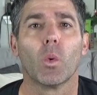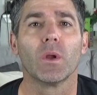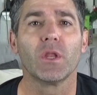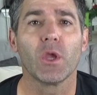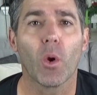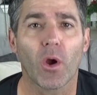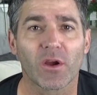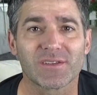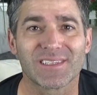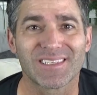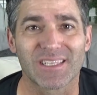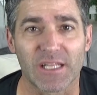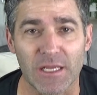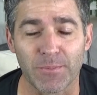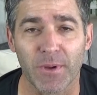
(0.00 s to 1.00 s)
When you are
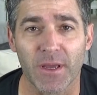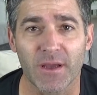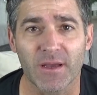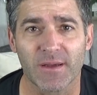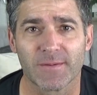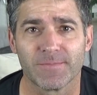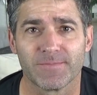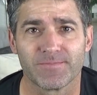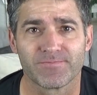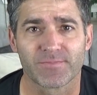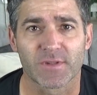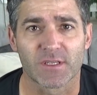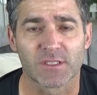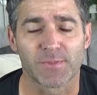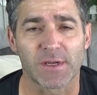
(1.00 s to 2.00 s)
sleeping,
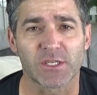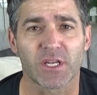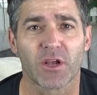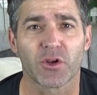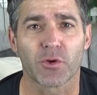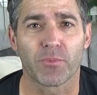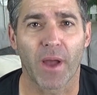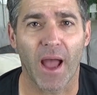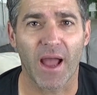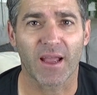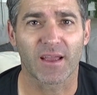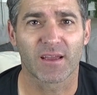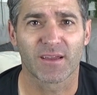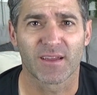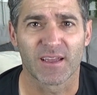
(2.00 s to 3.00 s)
especially on your
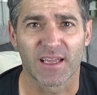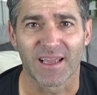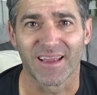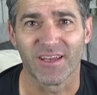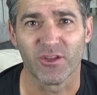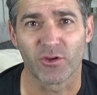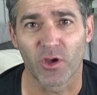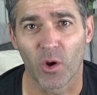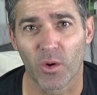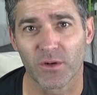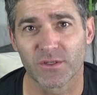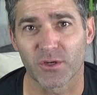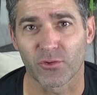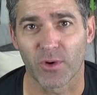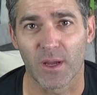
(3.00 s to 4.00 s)
back, and you go
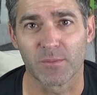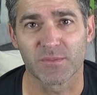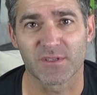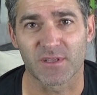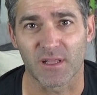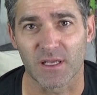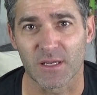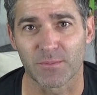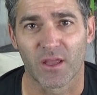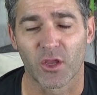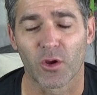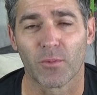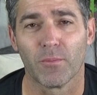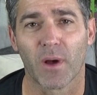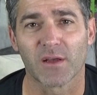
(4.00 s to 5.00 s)
into R E M sleep,
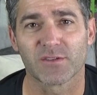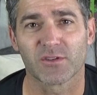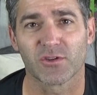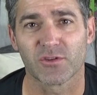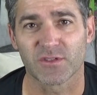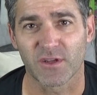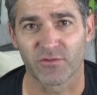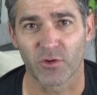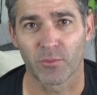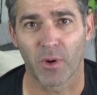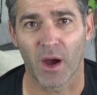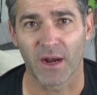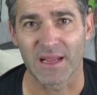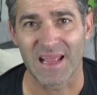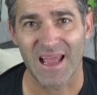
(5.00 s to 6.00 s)
your muscles of your
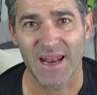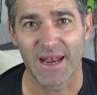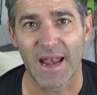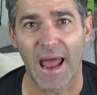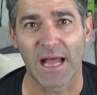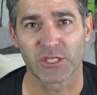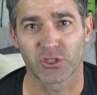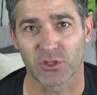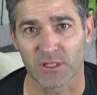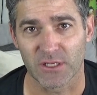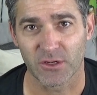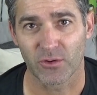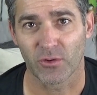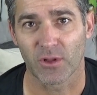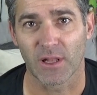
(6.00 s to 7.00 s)
body naturally
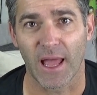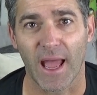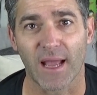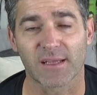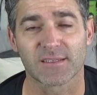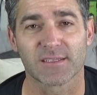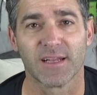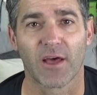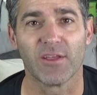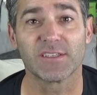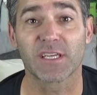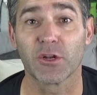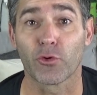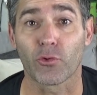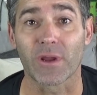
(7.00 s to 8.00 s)
relax. Now this
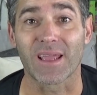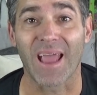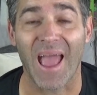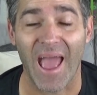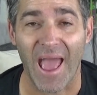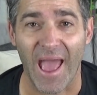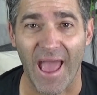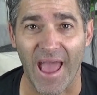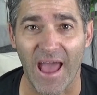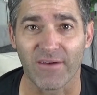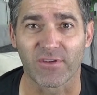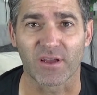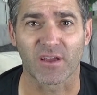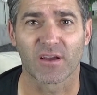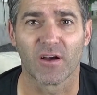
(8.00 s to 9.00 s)
can wreak
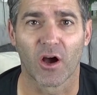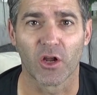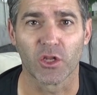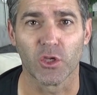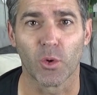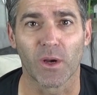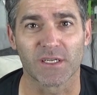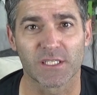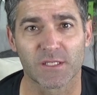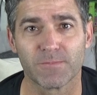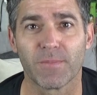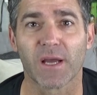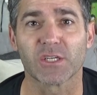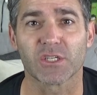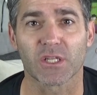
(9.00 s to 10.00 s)
havoc on you,
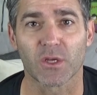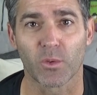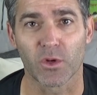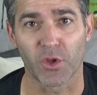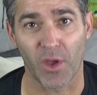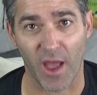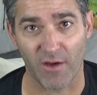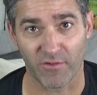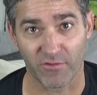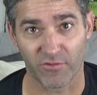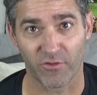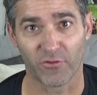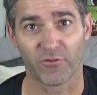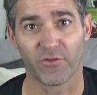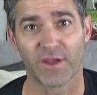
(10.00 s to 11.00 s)
especially when you have a
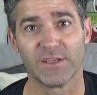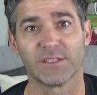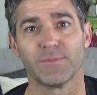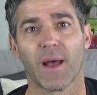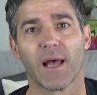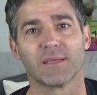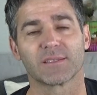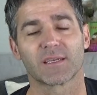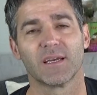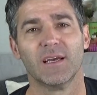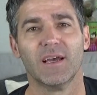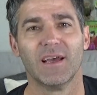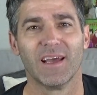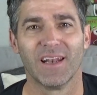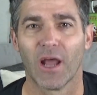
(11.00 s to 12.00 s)
full face mask.
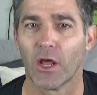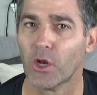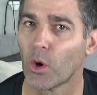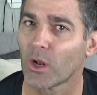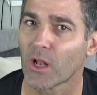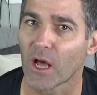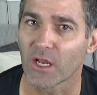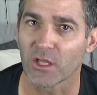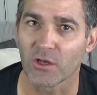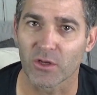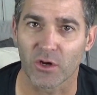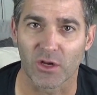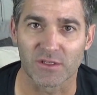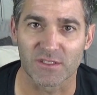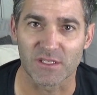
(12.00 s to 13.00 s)
Now I know a lot of you,
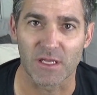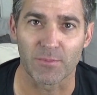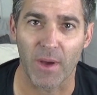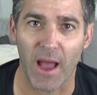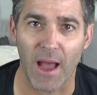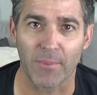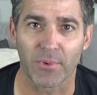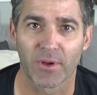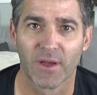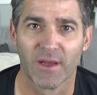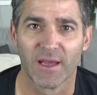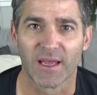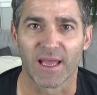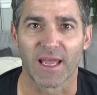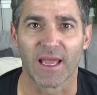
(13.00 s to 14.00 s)
you're on C PAP,
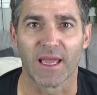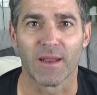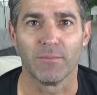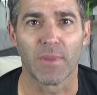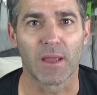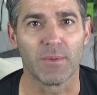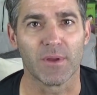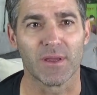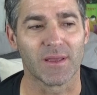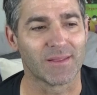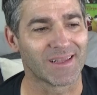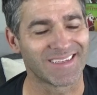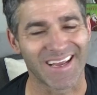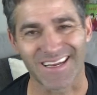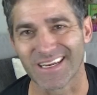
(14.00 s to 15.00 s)
and maybe
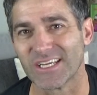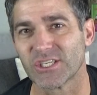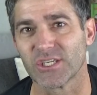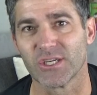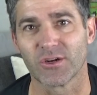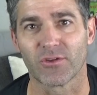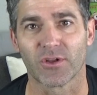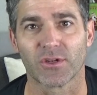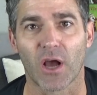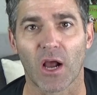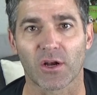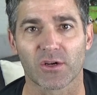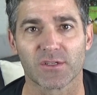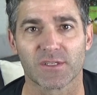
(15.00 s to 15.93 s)
the technician or the doctor